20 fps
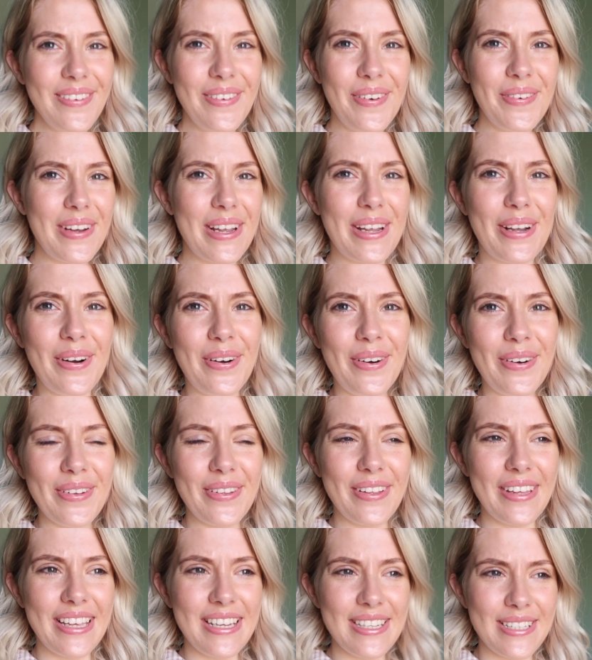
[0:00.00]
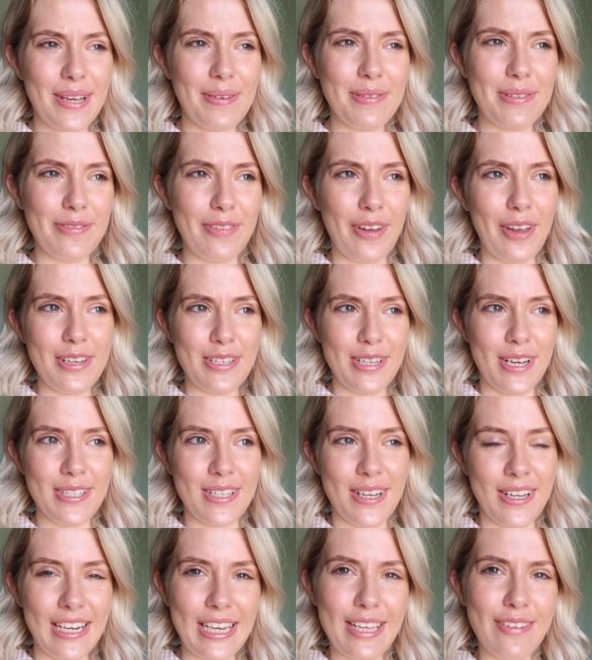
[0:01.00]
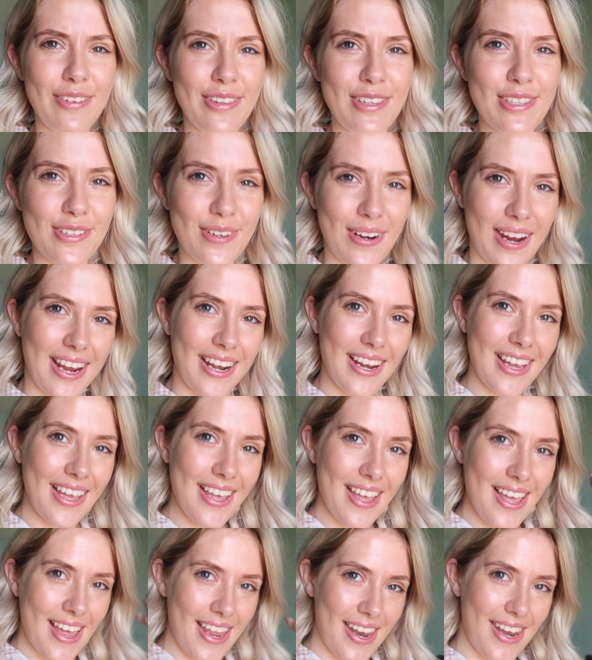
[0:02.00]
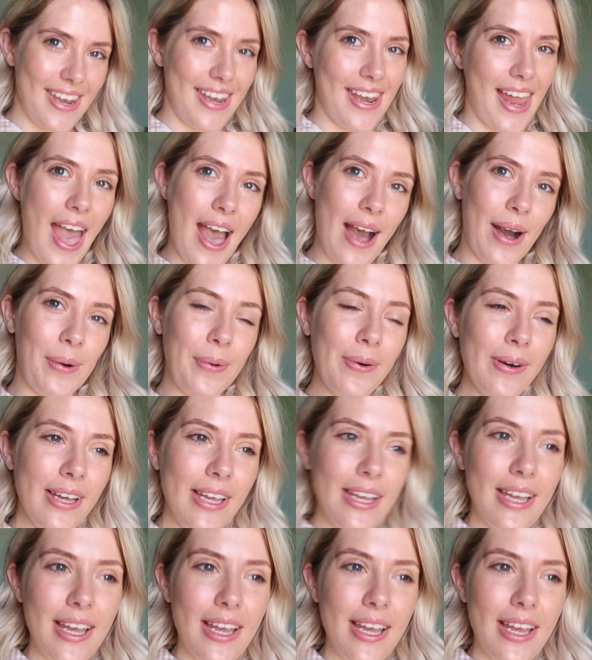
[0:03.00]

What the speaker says: what we got in terms of photos I'll leave on the screen now.